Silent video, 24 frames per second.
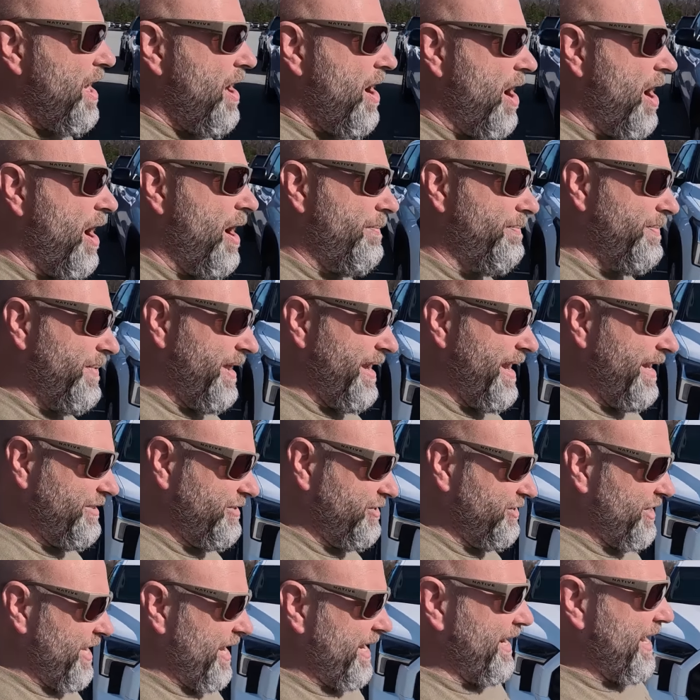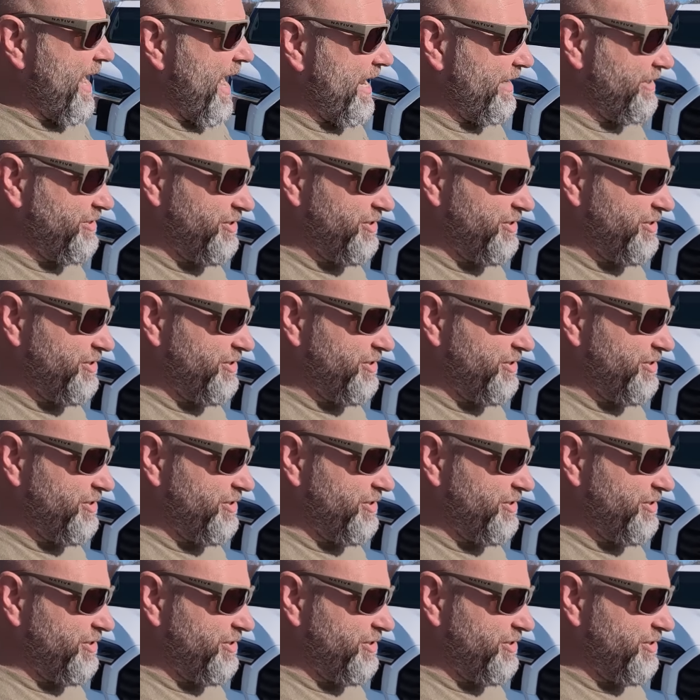And I just had a guy